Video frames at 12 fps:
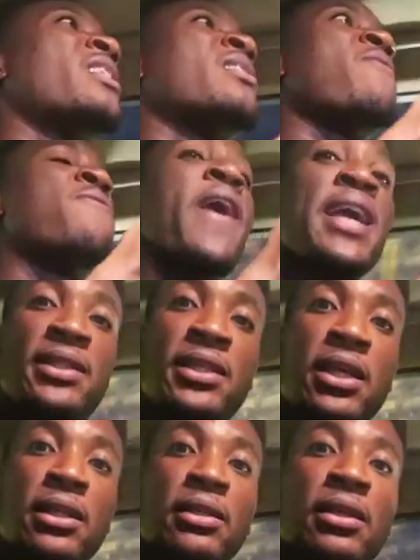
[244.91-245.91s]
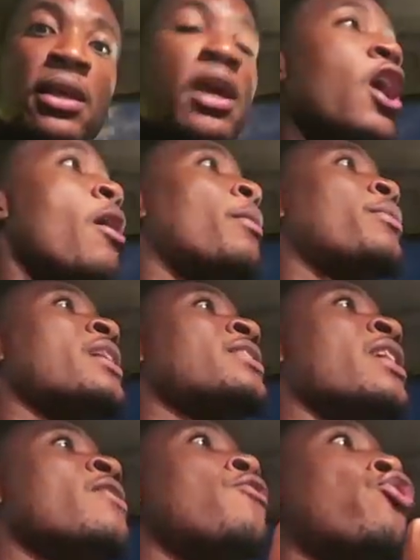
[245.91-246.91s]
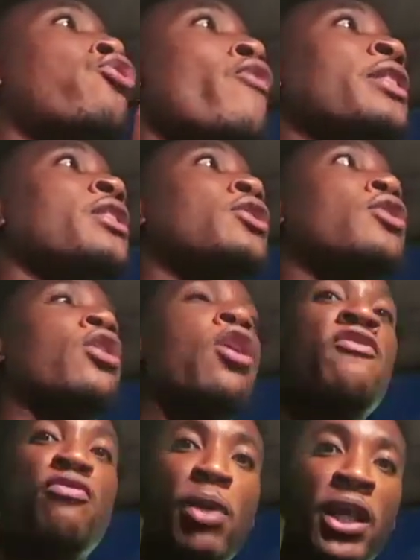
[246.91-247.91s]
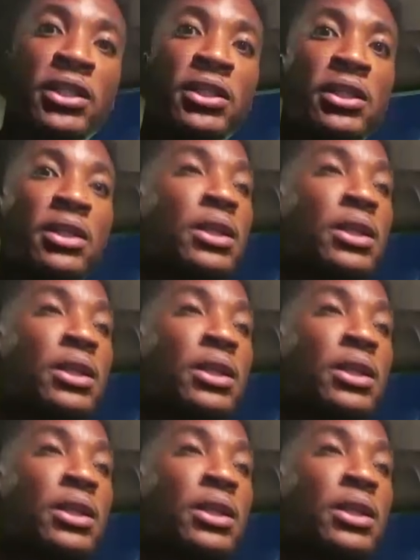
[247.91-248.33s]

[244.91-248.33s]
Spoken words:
that are fighting, people that are even threatening the government,